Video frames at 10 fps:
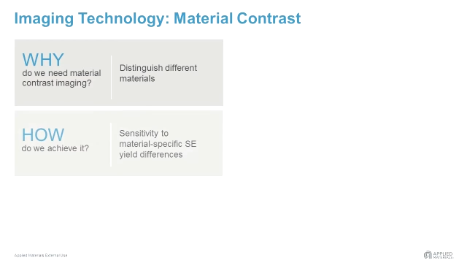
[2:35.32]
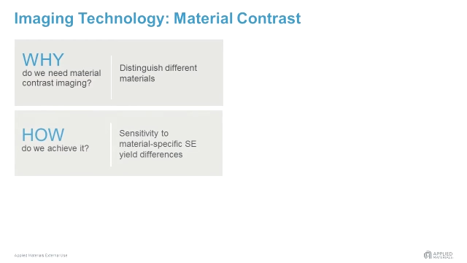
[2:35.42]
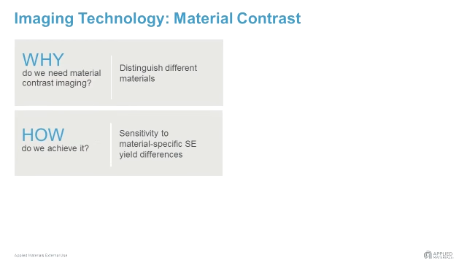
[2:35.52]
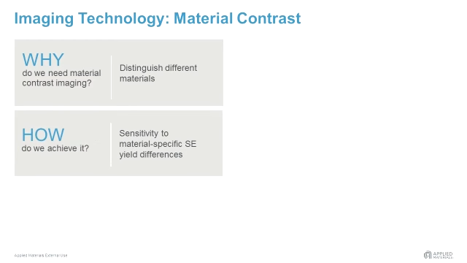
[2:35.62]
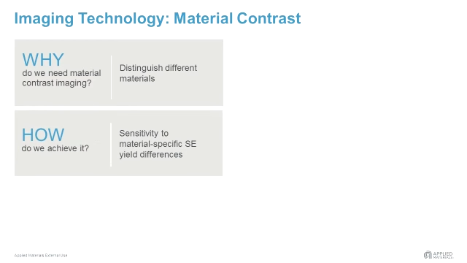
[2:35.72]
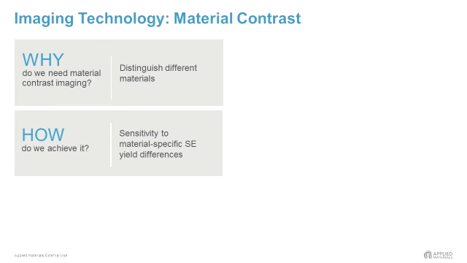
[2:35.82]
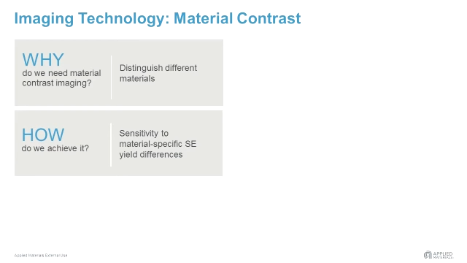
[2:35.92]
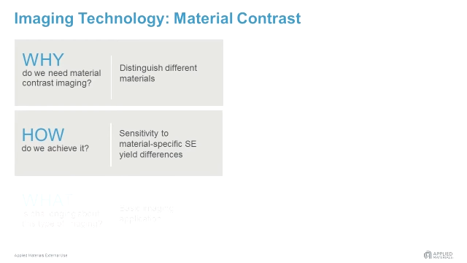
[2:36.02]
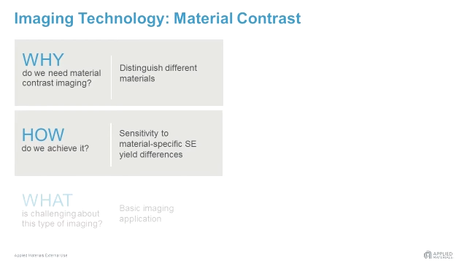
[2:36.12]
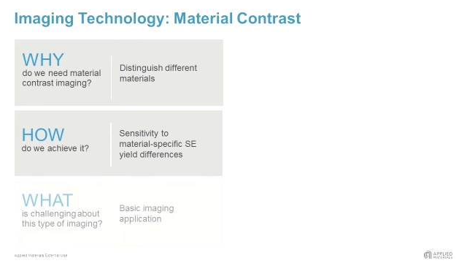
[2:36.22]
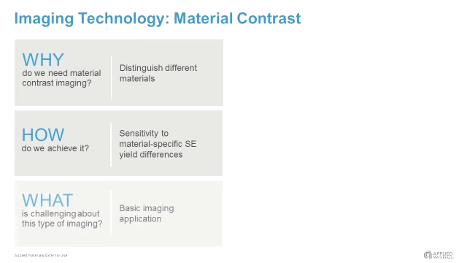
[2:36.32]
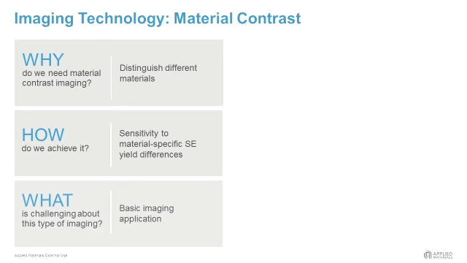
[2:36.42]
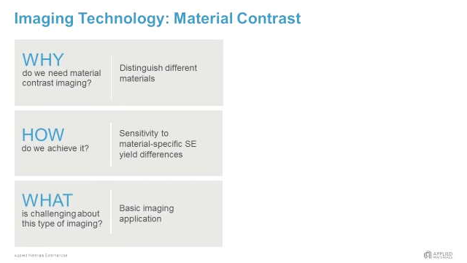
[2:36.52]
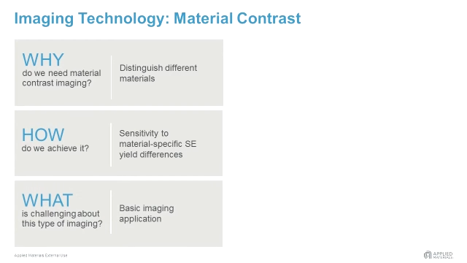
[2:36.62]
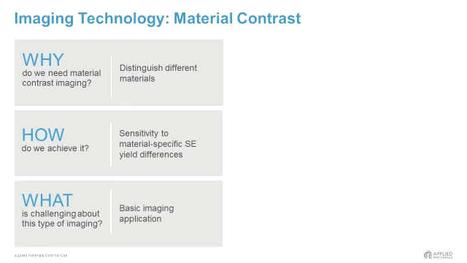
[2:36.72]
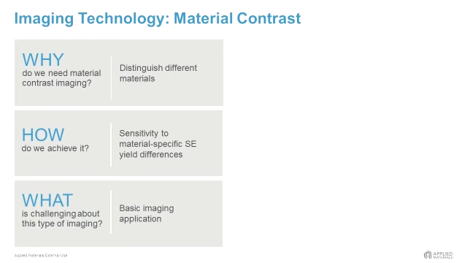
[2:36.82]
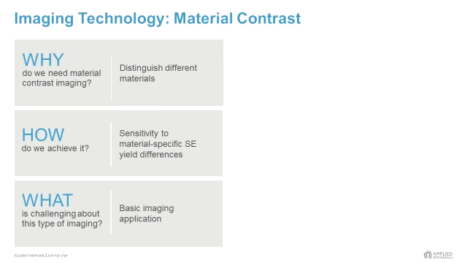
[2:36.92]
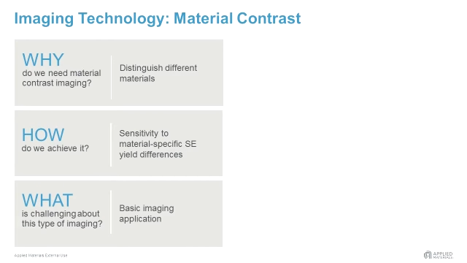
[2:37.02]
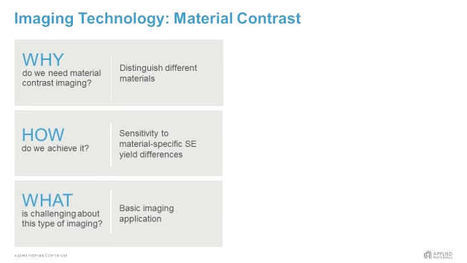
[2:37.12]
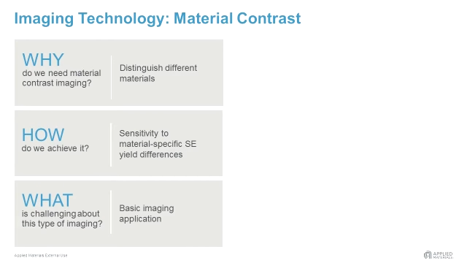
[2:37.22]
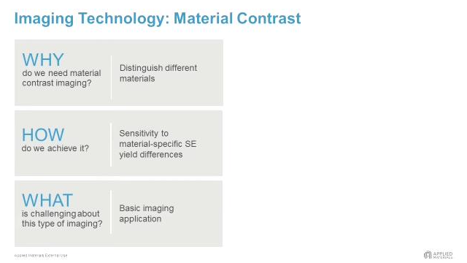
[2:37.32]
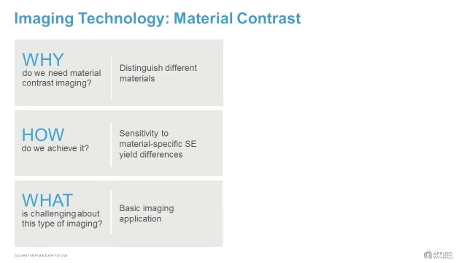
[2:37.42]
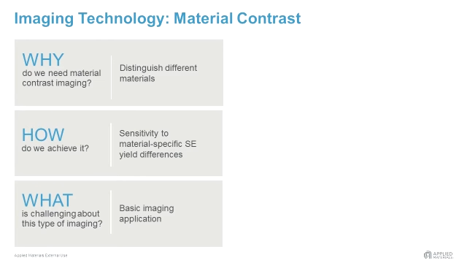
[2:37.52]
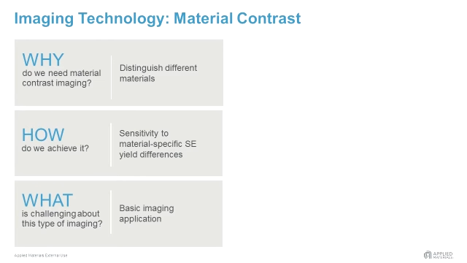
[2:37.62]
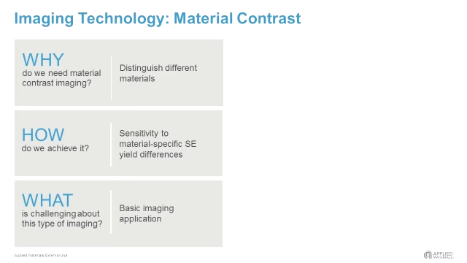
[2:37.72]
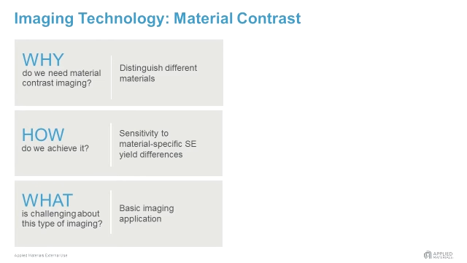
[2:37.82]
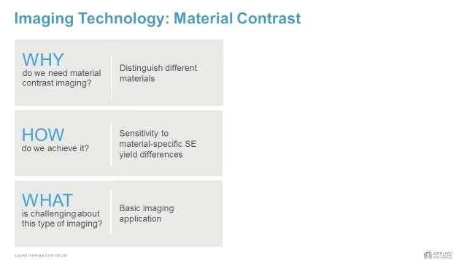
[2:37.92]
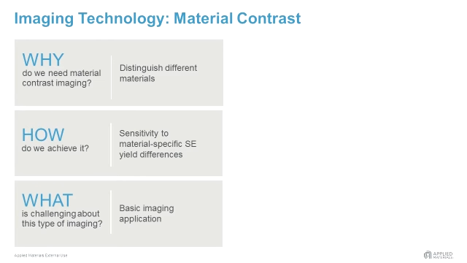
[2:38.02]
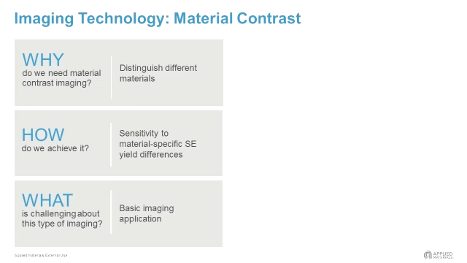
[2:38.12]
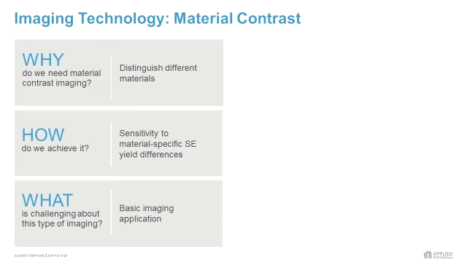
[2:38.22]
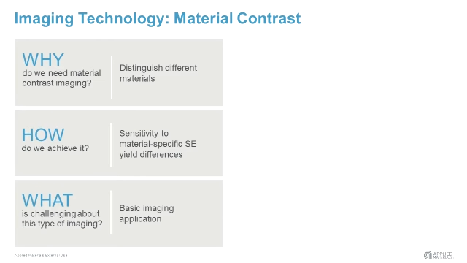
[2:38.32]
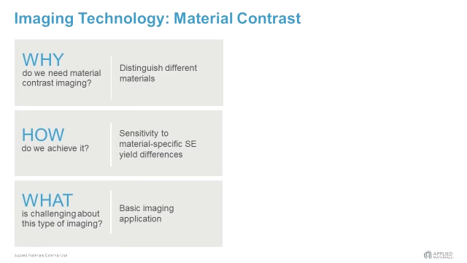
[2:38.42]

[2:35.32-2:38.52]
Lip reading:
(no speaker visible)